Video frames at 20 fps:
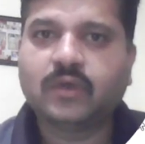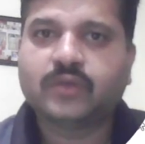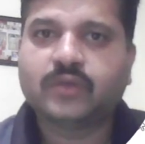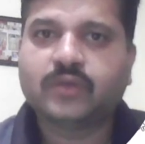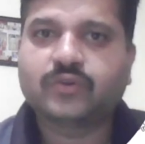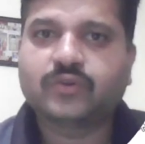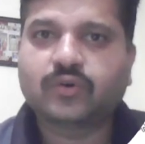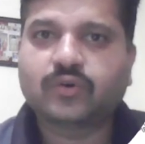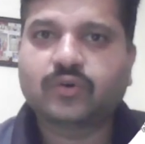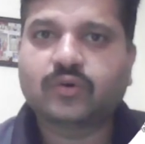
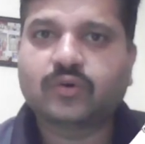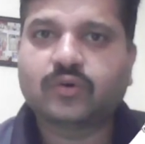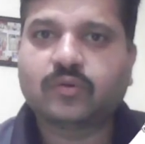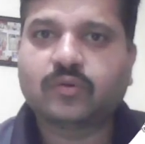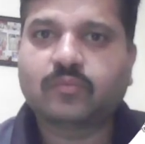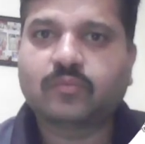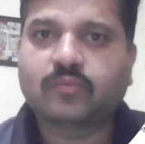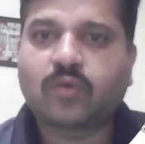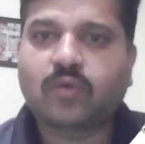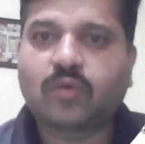So
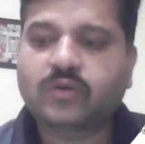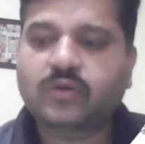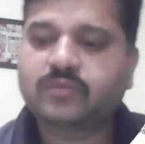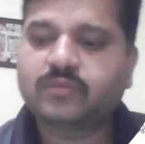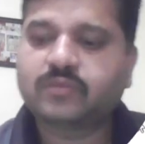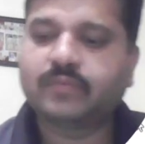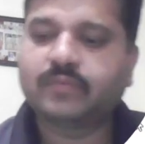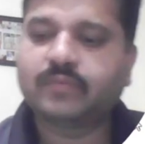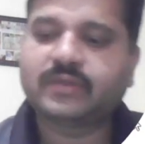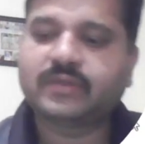MOS
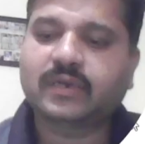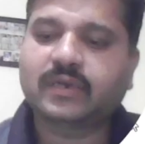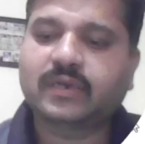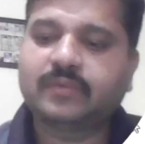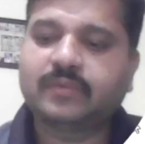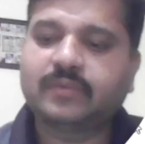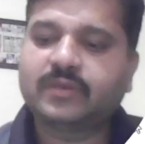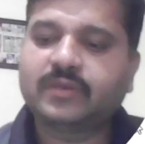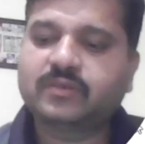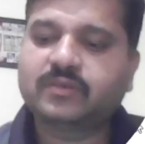basically
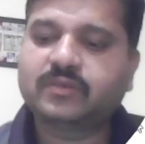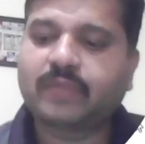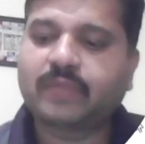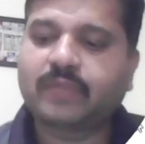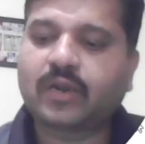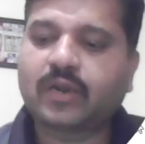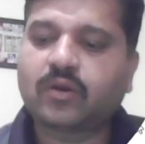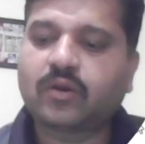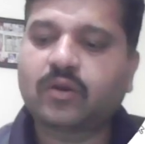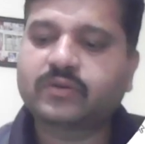means
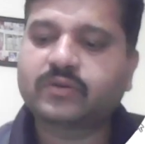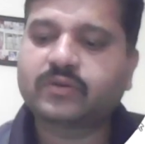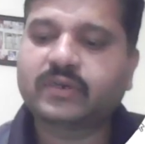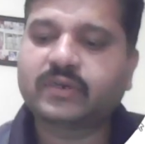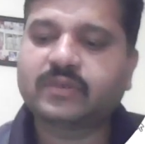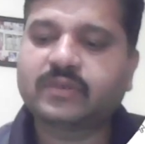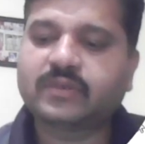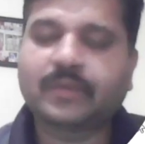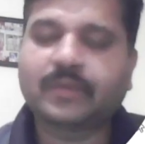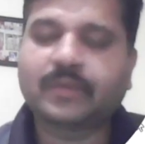metal oxide
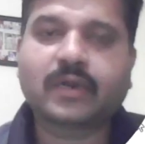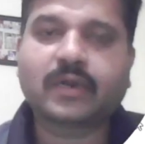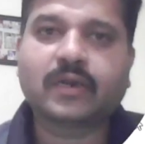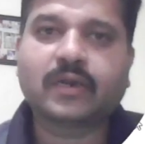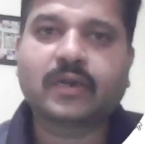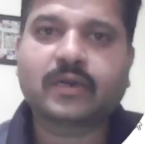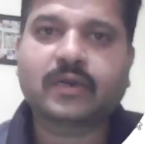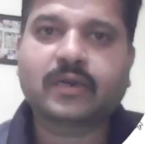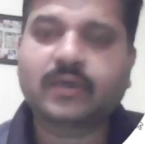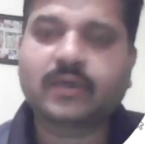
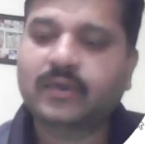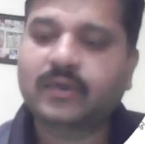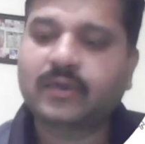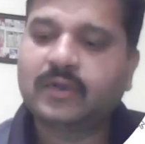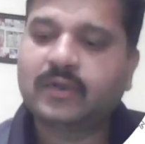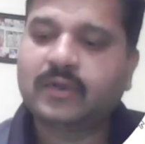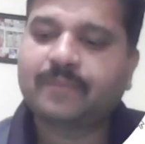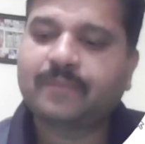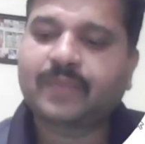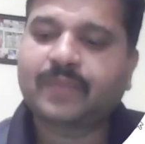semiconductor.
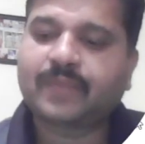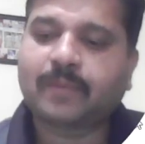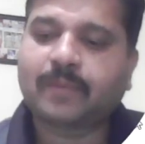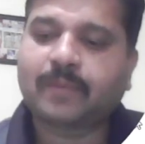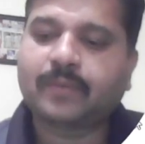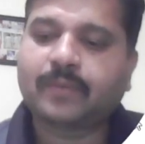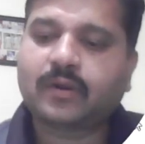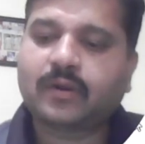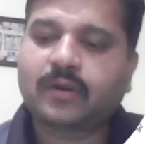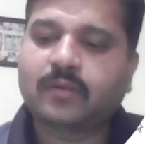The
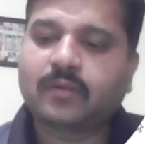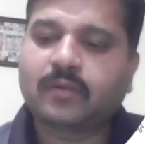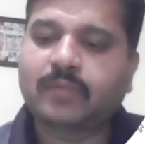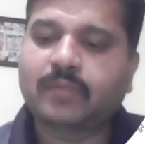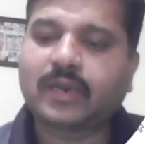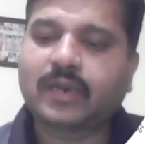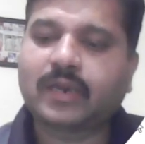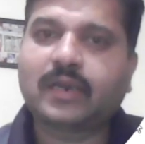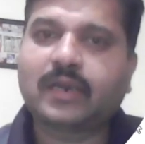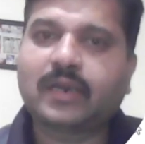upper
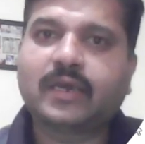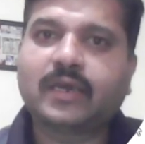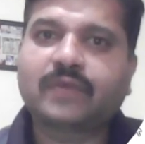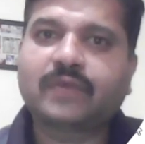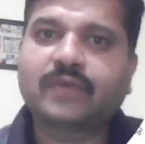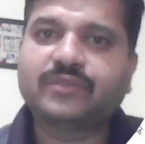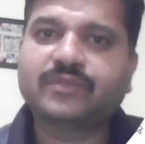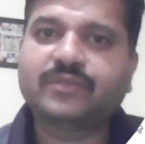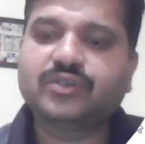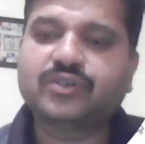metal layer
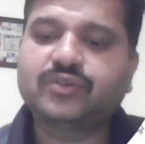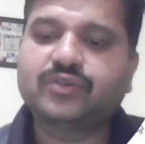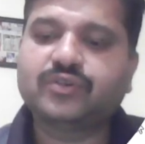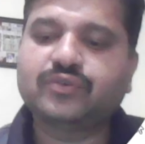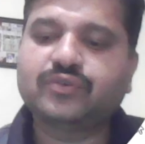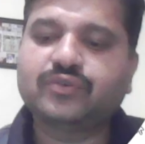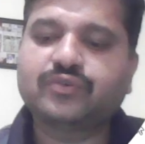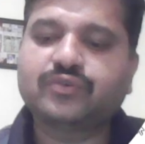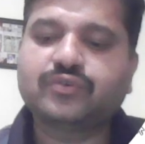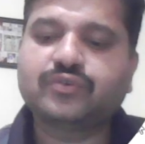which is
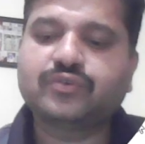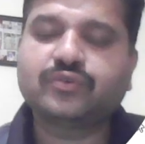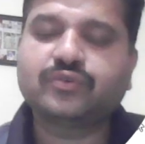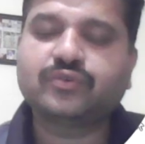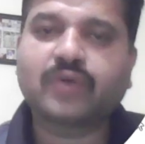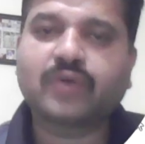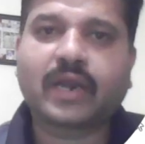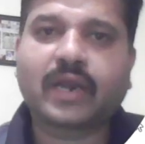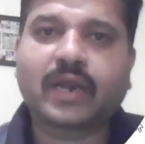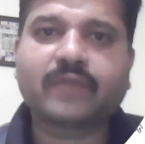used to
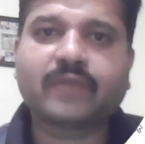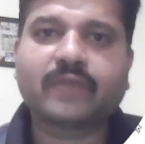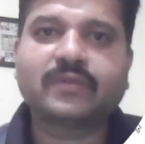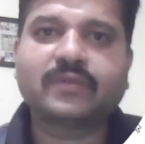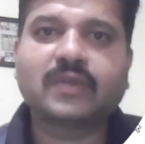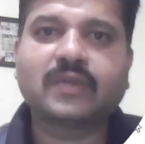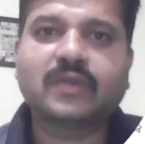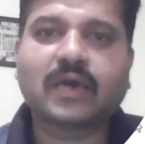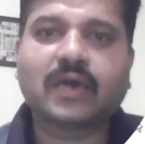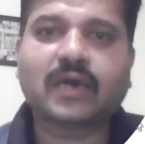connect with
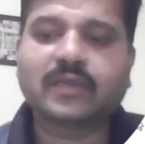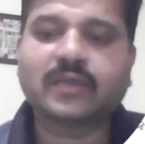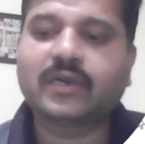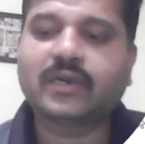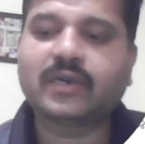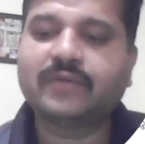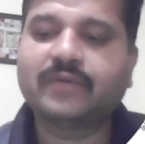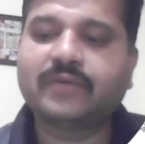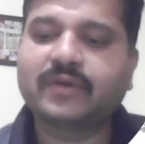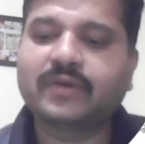the other
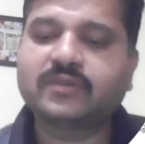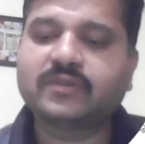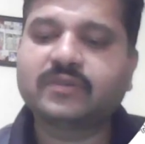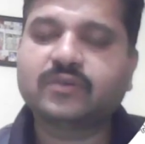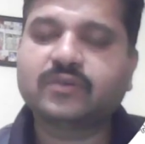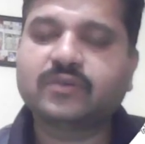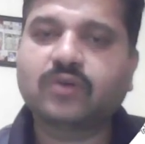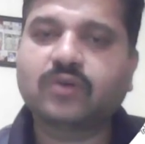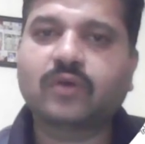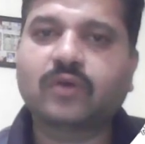
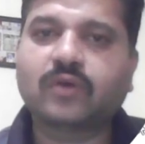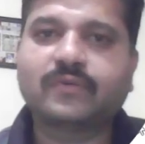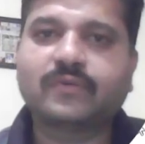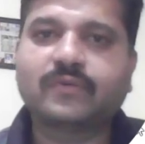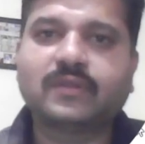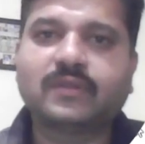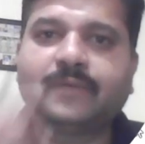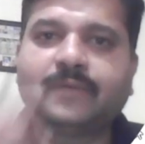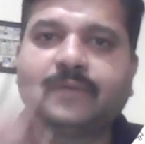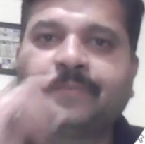devices or
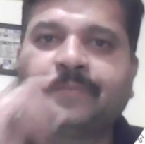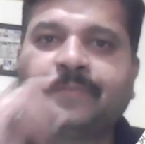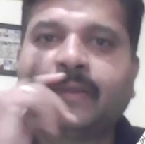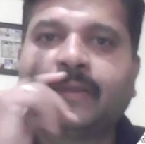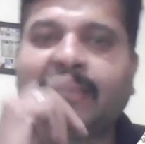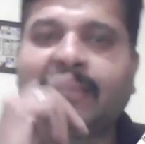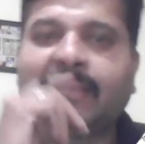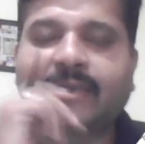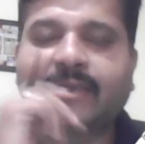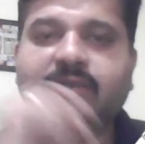with the
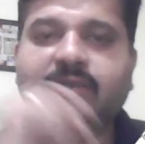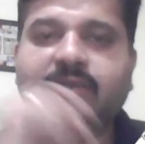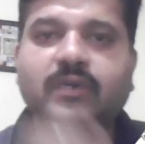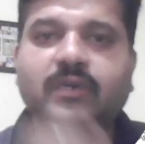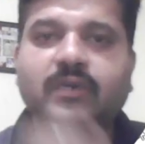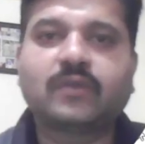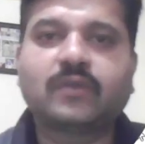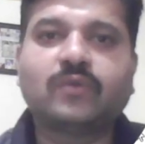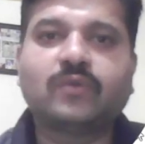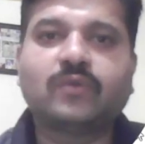
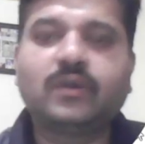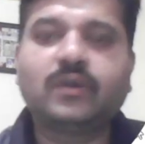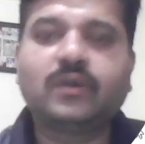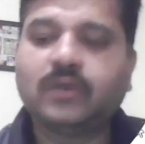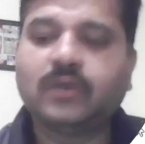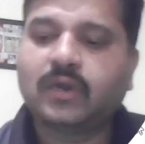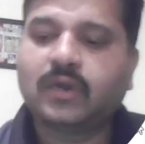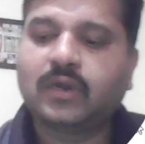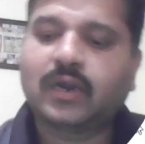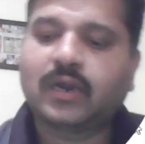external world,
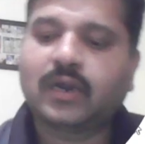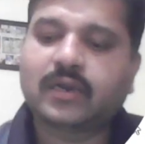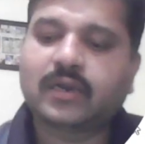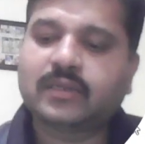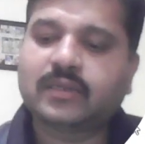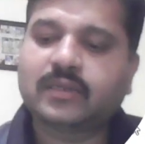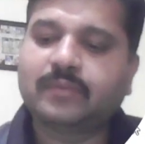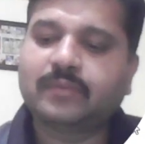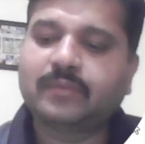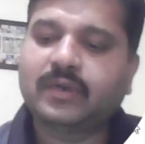
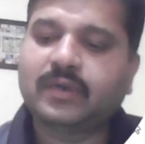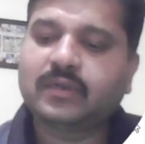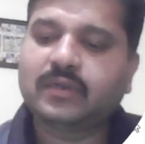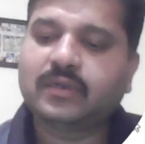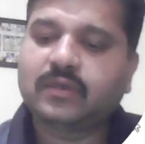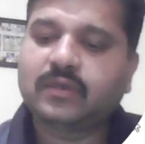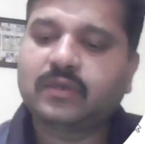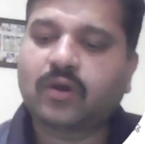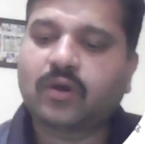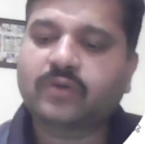and the
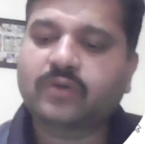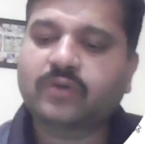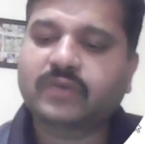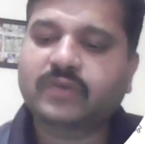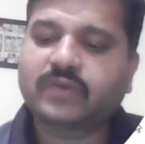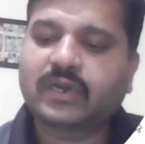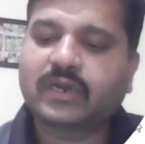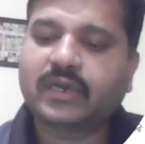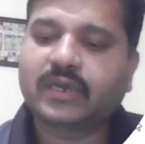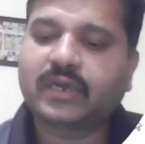middle
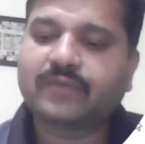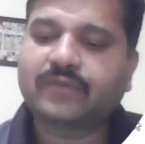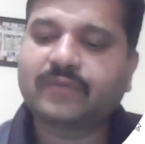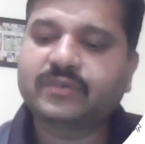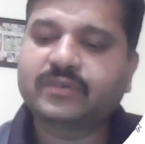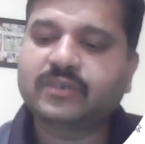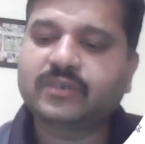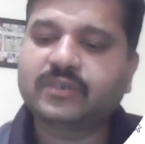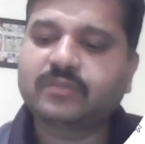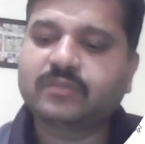oxide layer
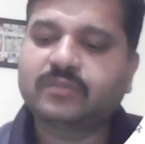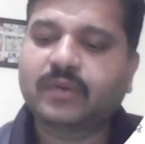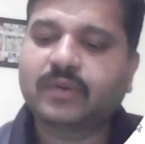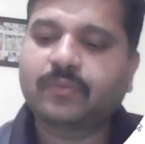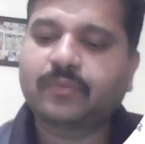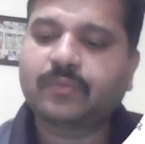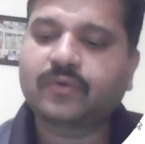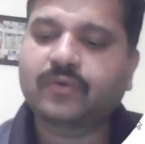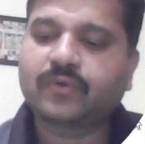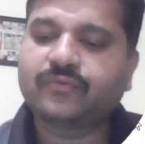which is made
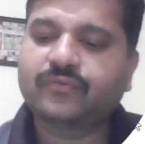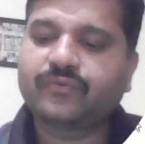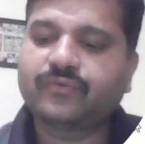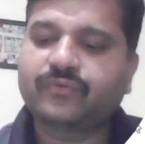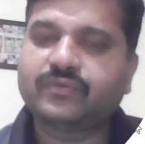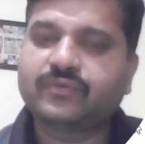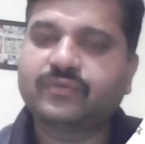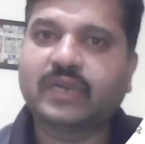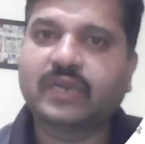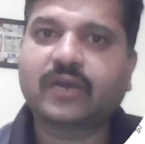up of
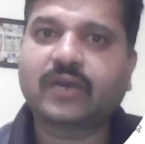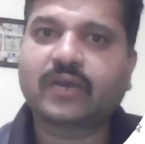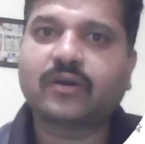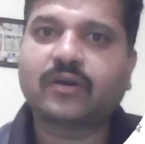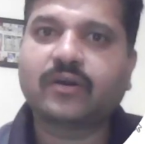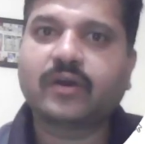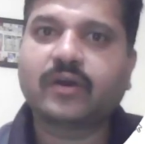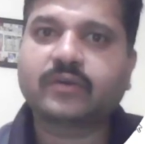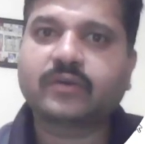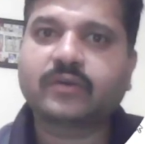silicon
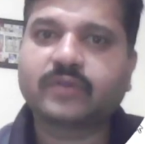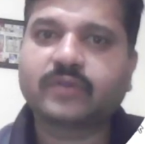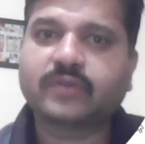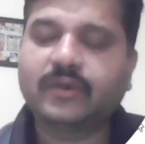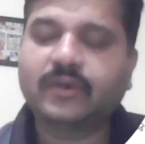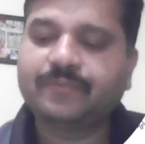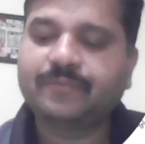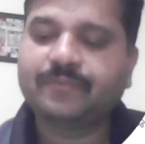dioxide,